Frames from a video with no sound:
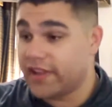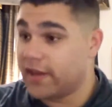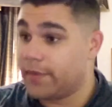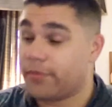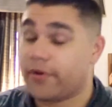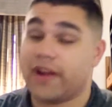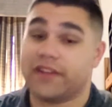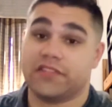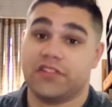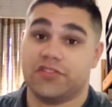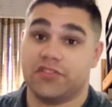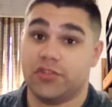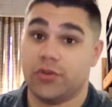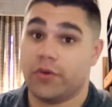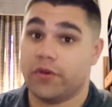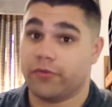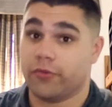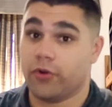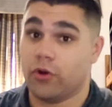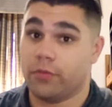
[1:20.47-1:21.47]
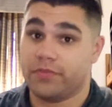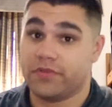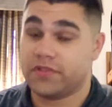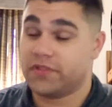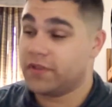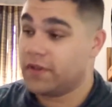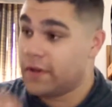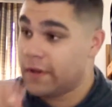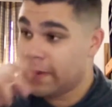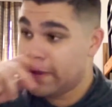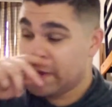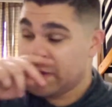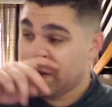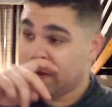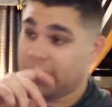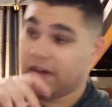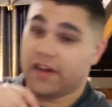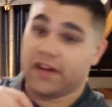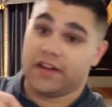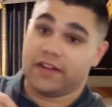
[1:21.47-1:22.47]
practice doing ropes
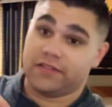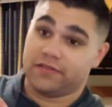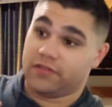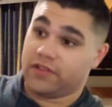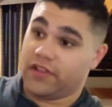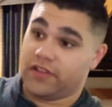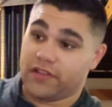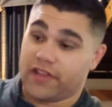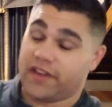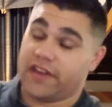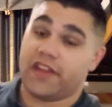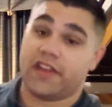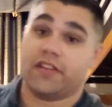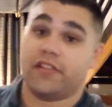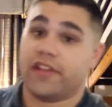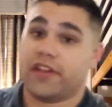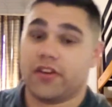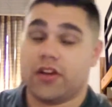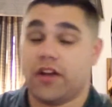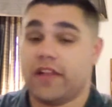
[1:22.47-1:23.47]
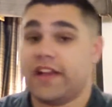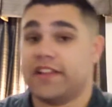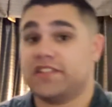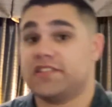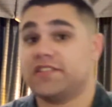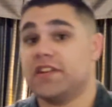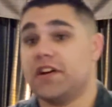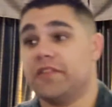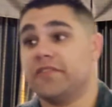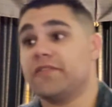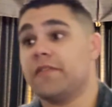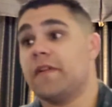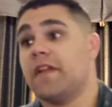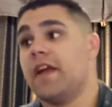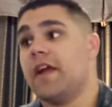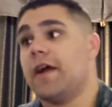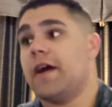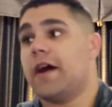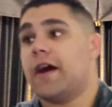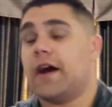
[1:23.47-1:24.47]
and line handling and all that stuff.
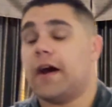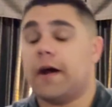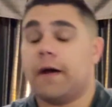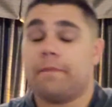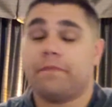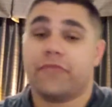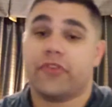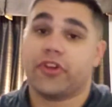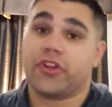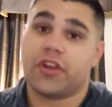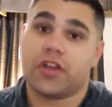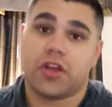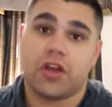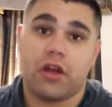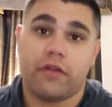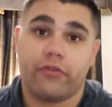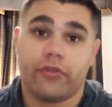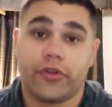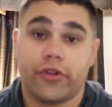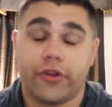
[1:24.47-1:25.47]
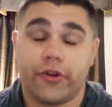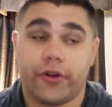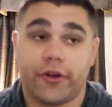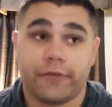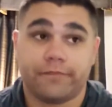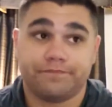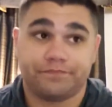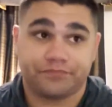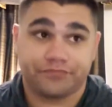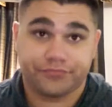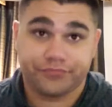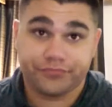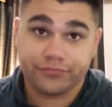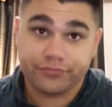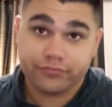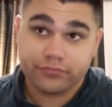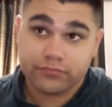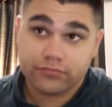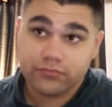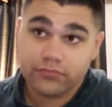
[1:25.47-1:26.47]
They're going to cover your
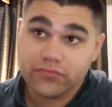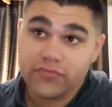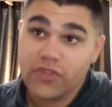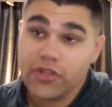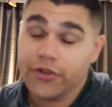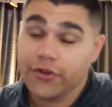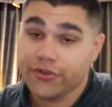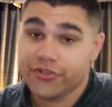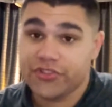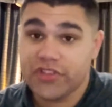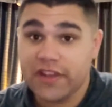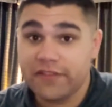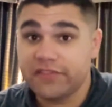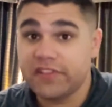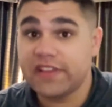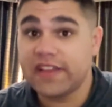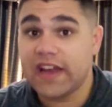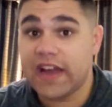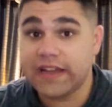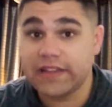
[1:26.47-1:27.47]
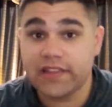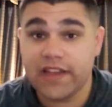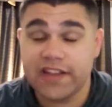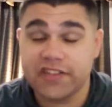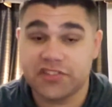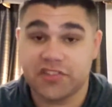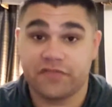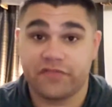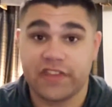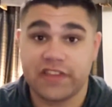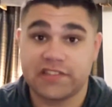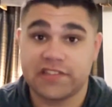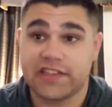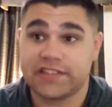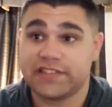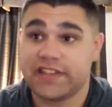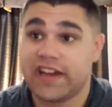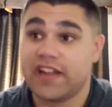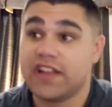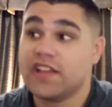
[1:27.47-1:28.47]
safety guidelines and things
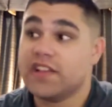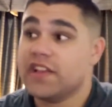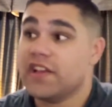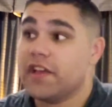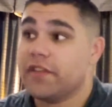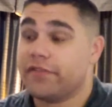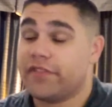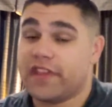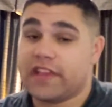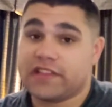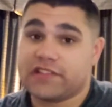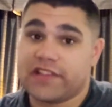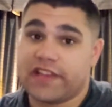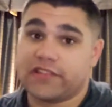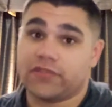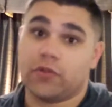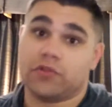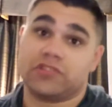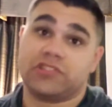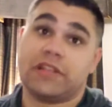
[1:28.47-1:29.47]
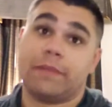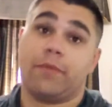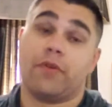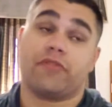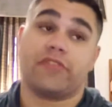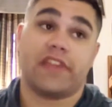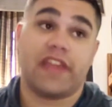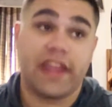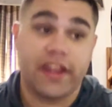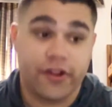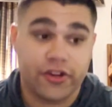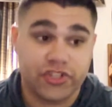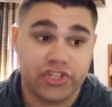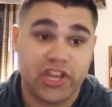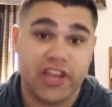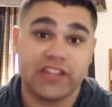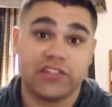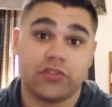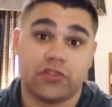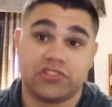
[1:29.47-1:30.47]
like that. Things like don't step over the anchor
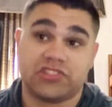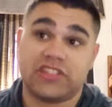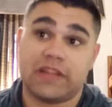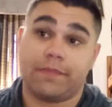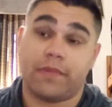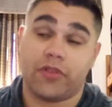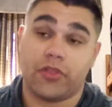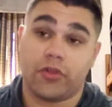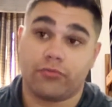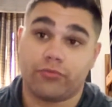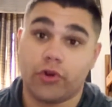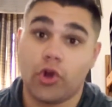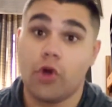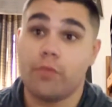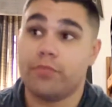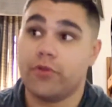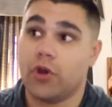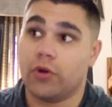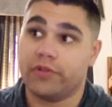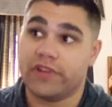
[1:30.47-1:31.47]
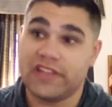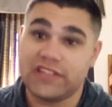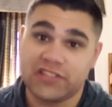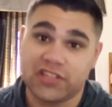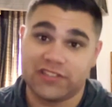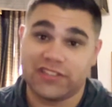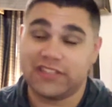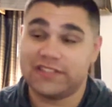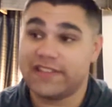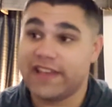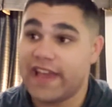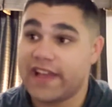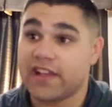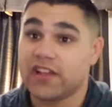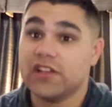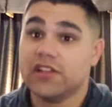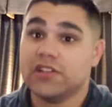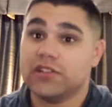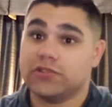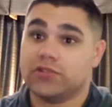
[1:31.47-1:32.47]
chain, don't step on the rope, no knees on the deck,
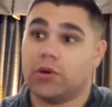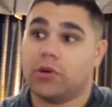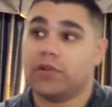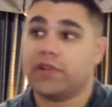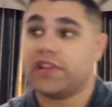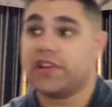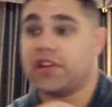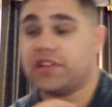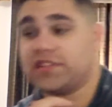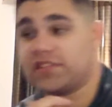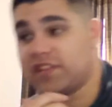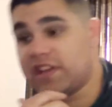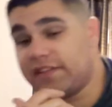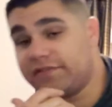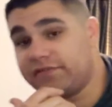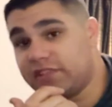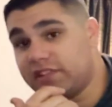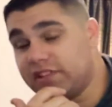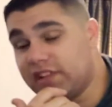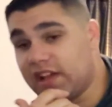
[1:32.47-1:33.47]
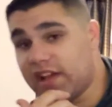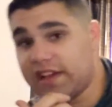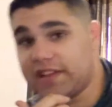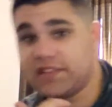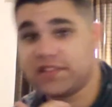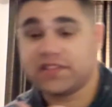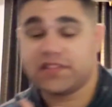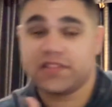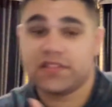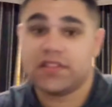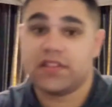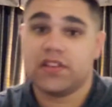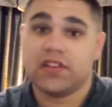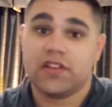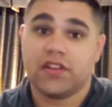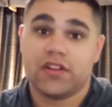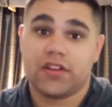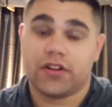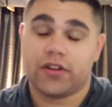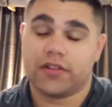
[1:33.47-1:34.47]
don't lean on safety lines
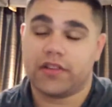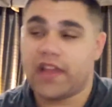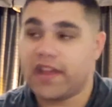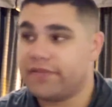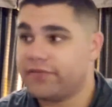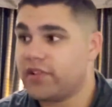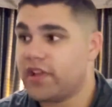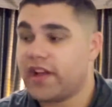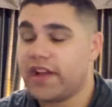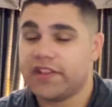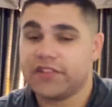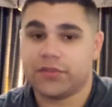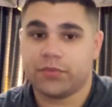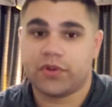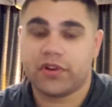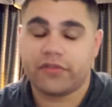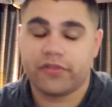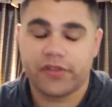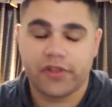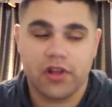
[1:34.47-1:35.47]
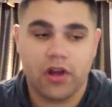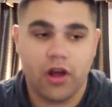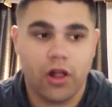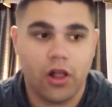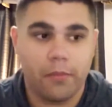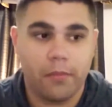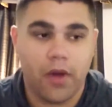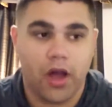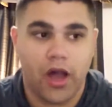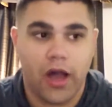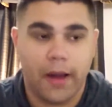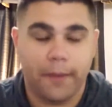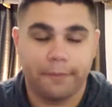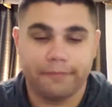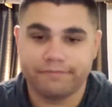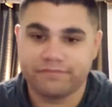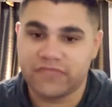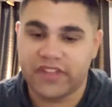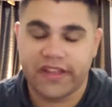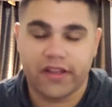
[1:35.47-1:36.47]
or lifelines or whatever you call
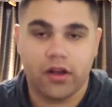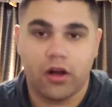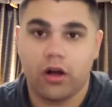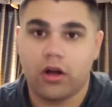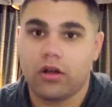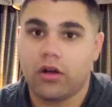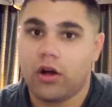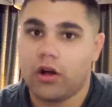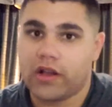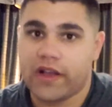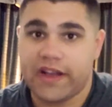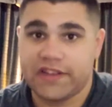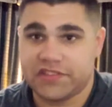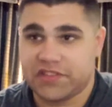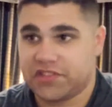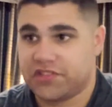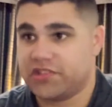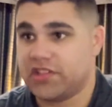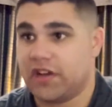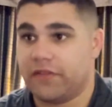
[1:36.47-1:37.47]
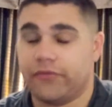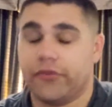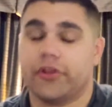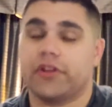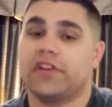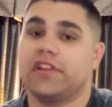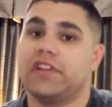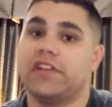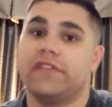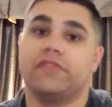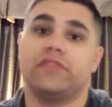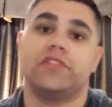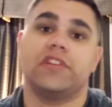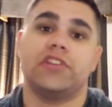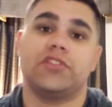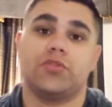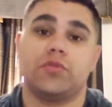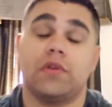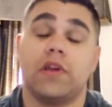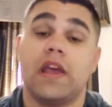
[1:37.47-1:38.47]
them. Like all kinds of stuff. They're gonna even
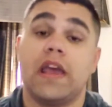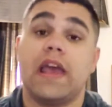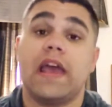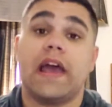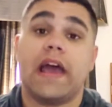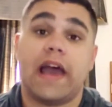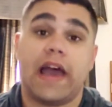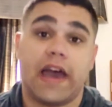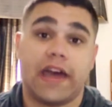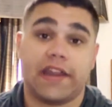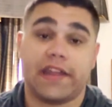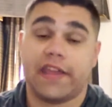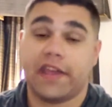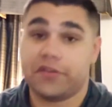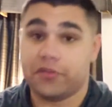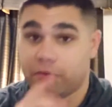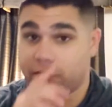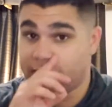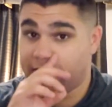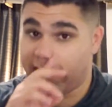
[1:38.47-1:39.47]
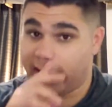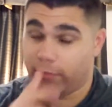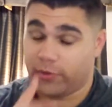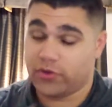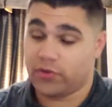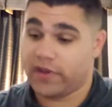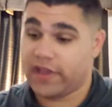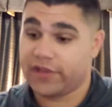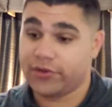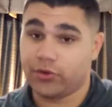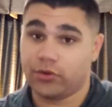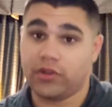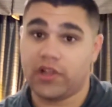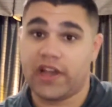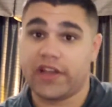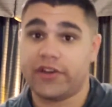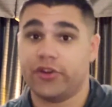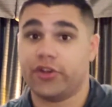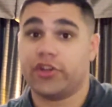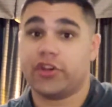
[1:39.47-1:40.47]
teach you how to handle line. When you handle
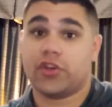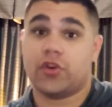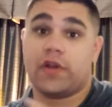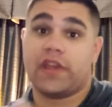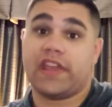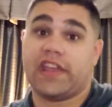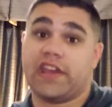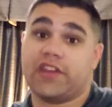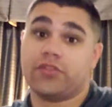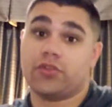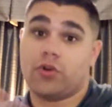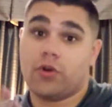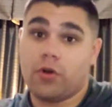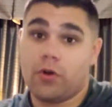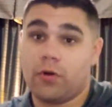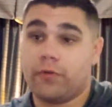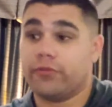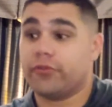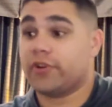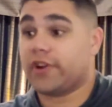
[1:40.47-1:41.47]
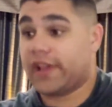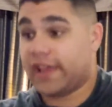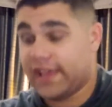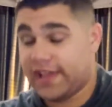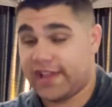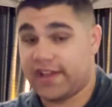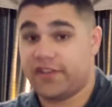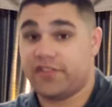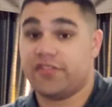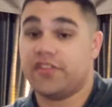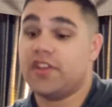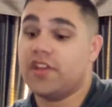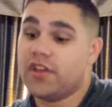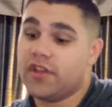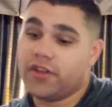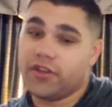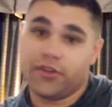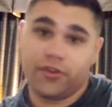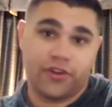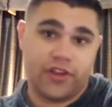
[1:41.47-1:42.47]
line, you're gonna go hand over hand.
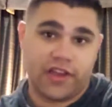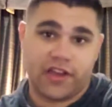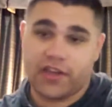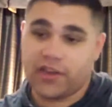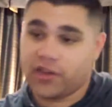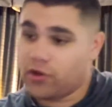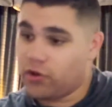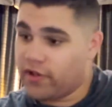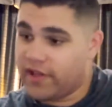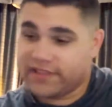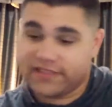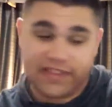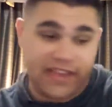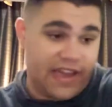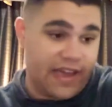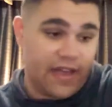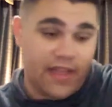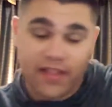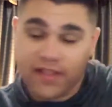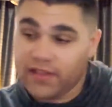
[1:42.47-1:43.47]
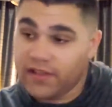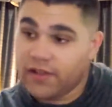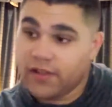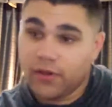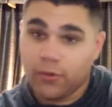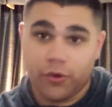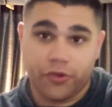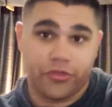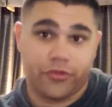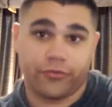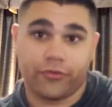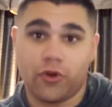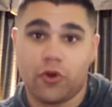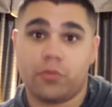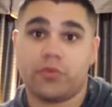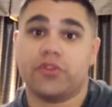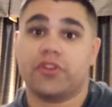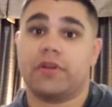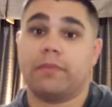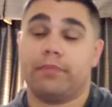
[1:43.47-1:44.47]
You're not gonna go like that with the
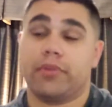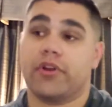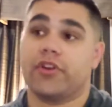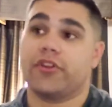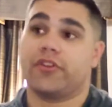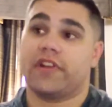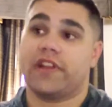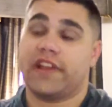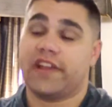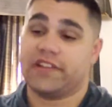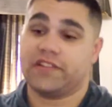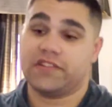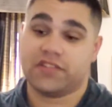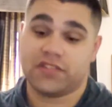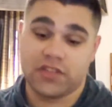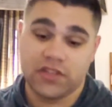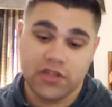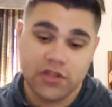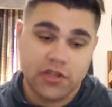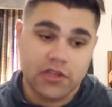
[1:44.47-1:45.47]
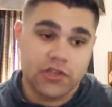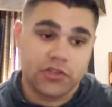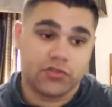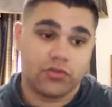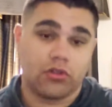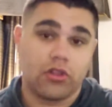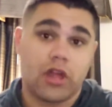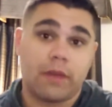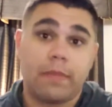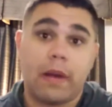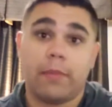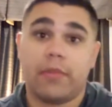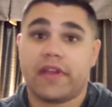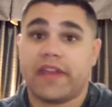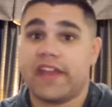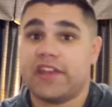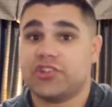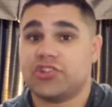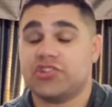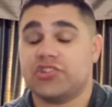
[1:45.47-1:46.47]
rope. You're gonna burn your hands. So a lot of
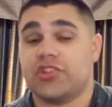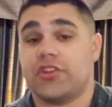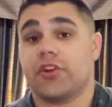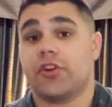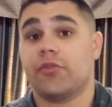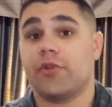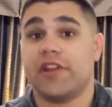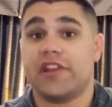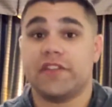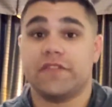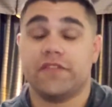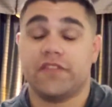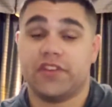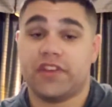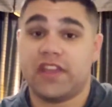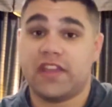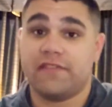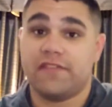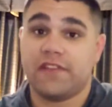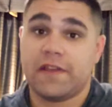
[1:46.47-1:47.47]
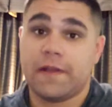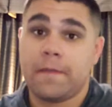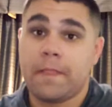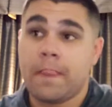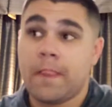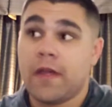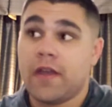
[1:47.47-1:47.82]
publications that are created in the Navy